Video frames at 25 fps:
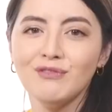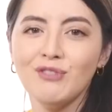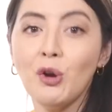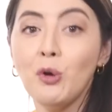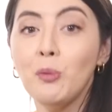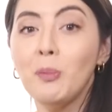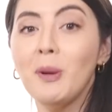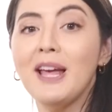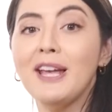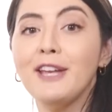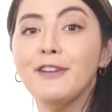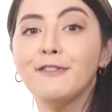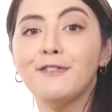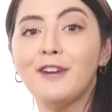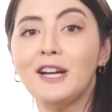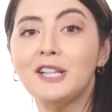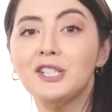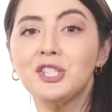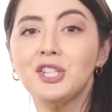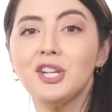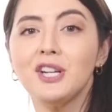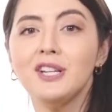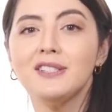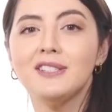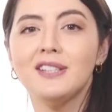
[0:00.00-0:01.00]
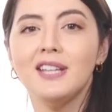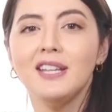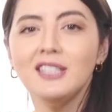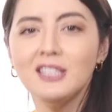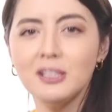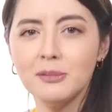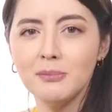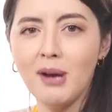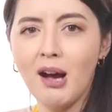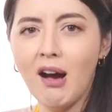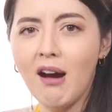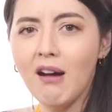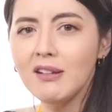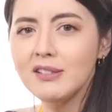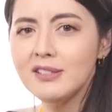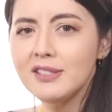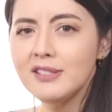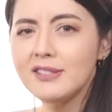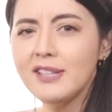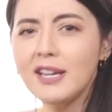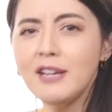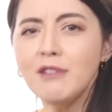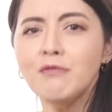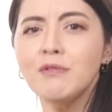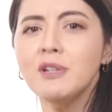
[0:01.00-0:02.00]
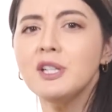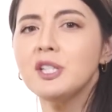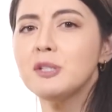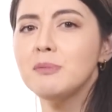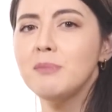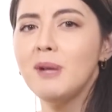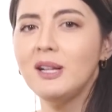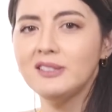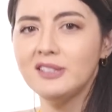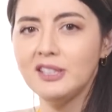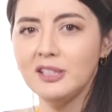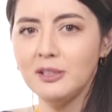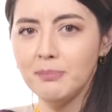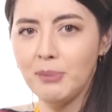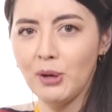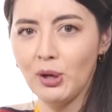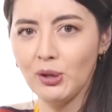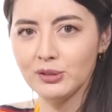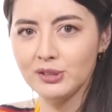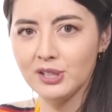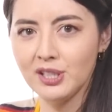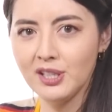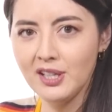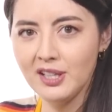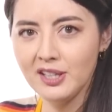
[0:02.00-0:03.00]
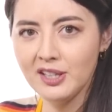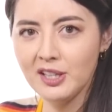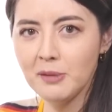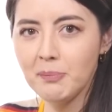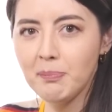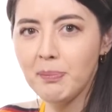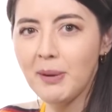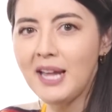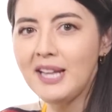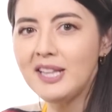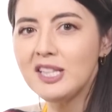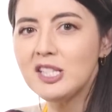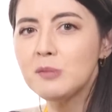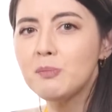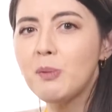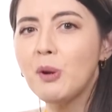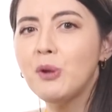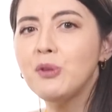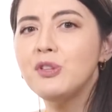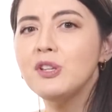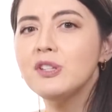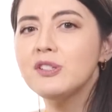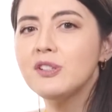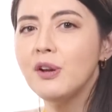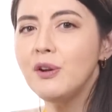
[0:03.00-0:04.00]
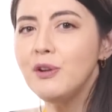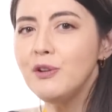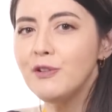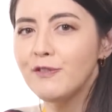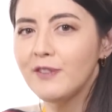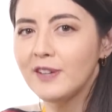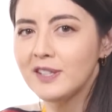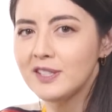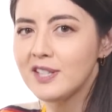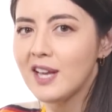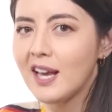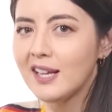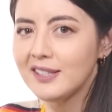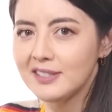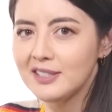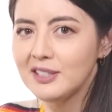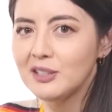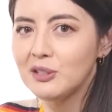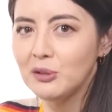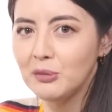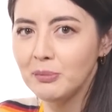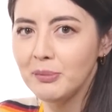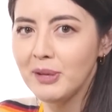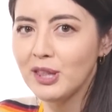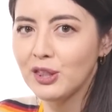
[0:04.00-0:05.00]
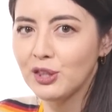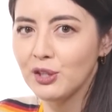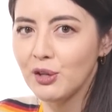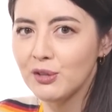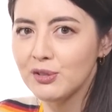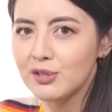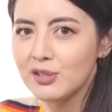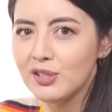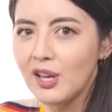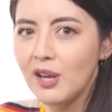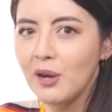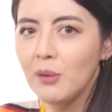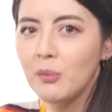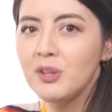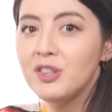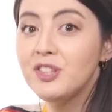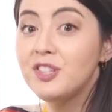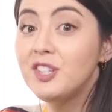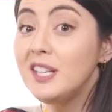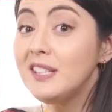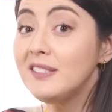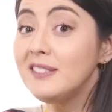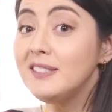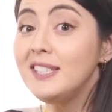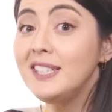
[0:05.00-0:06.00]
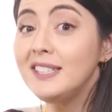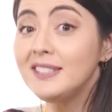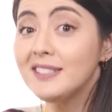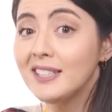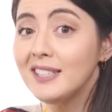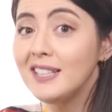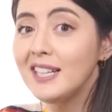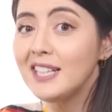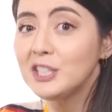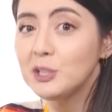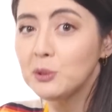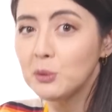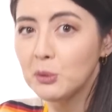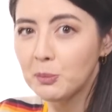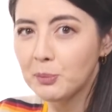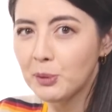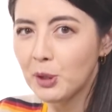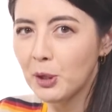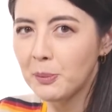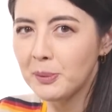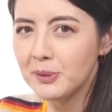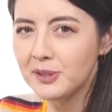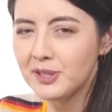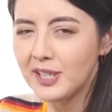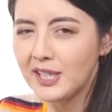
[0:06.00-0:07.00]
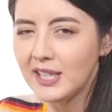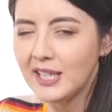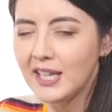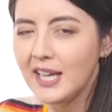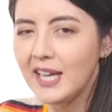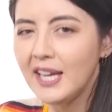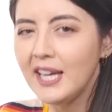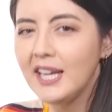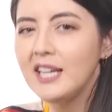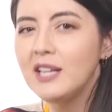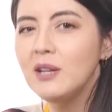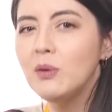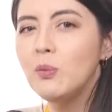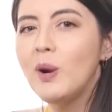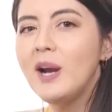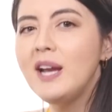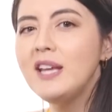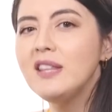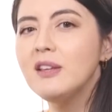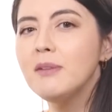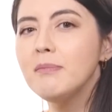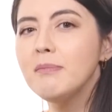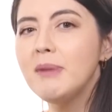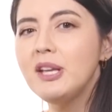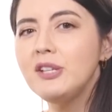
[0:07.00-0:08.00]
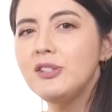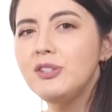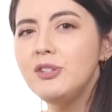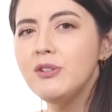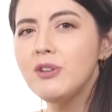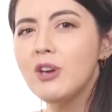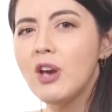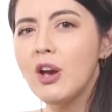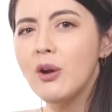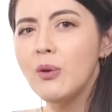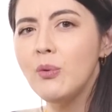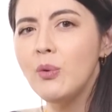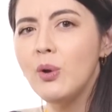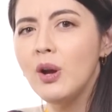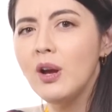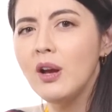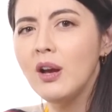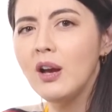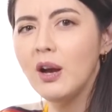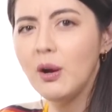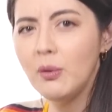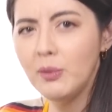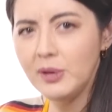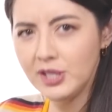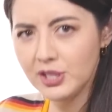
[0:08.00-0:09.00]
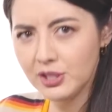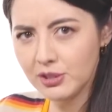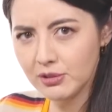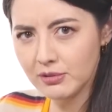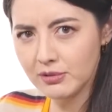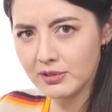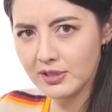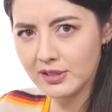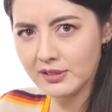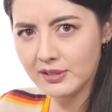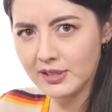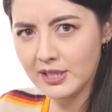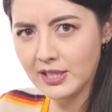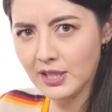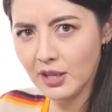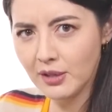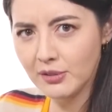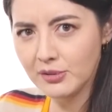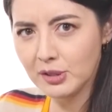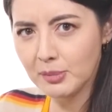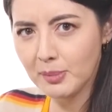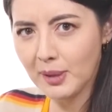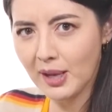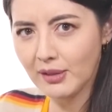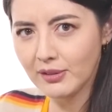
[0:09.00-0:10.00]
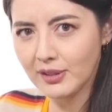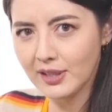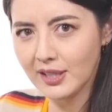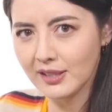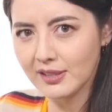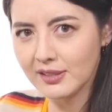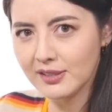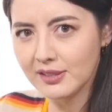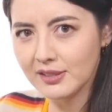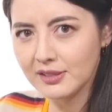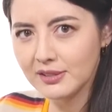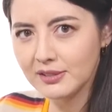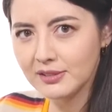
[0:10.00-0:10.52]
Role-playing franchise Kingdom Hearts is a rich melting pot that blends both its own fantastical mythos with Disney intellectual property in a way that makes you go, are we sure Disney knows about this?